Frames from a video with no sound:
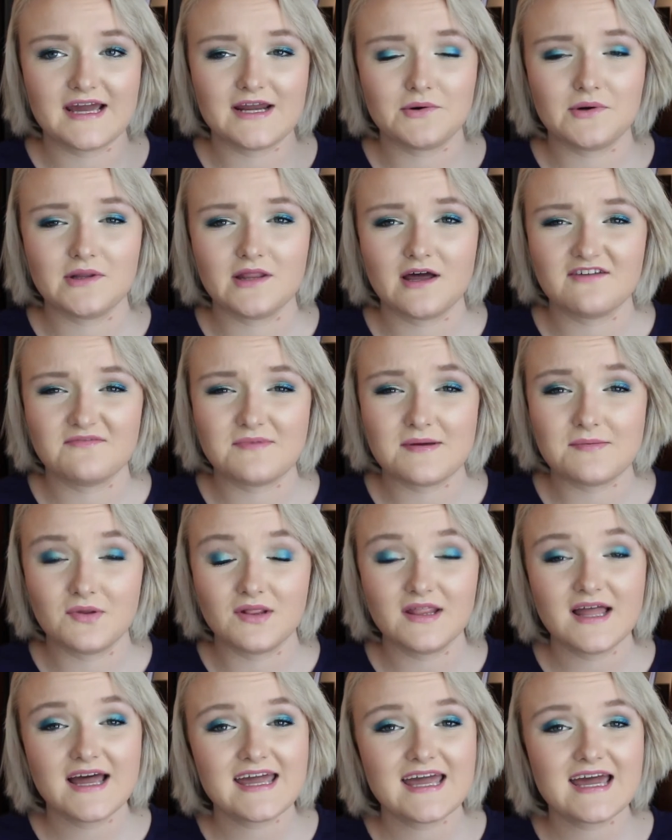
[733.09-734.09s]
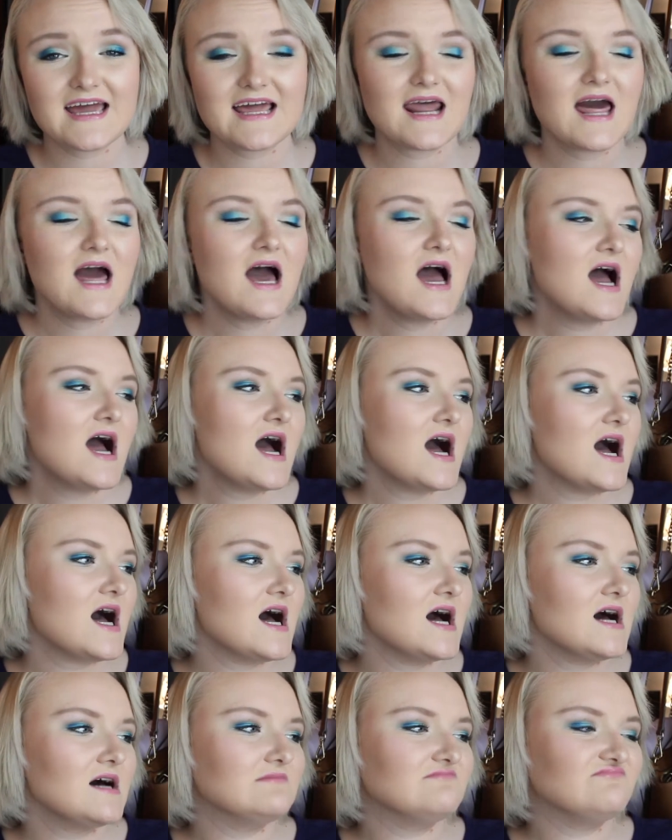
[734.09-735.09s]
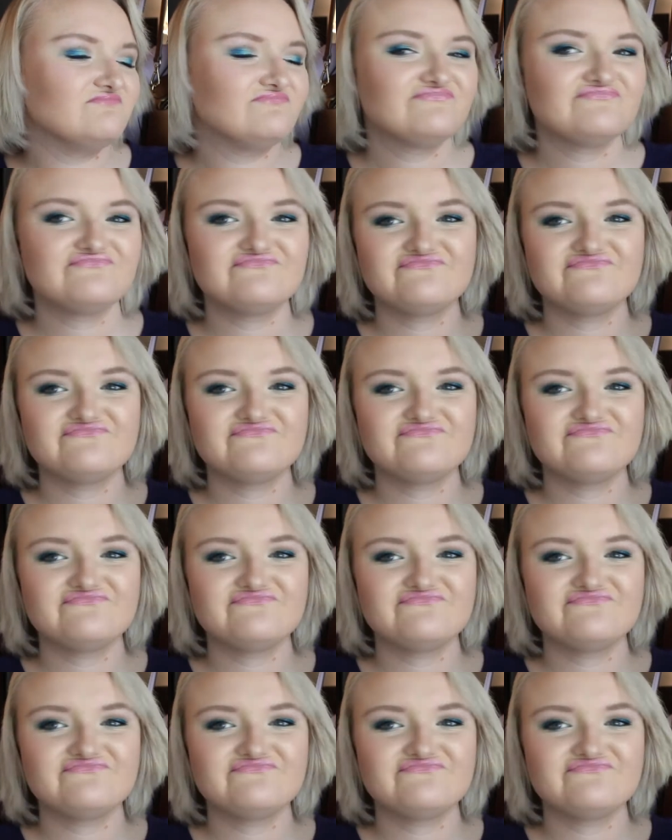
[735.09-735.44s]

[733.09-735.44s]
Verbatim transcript: I know a lot of people like it. Um,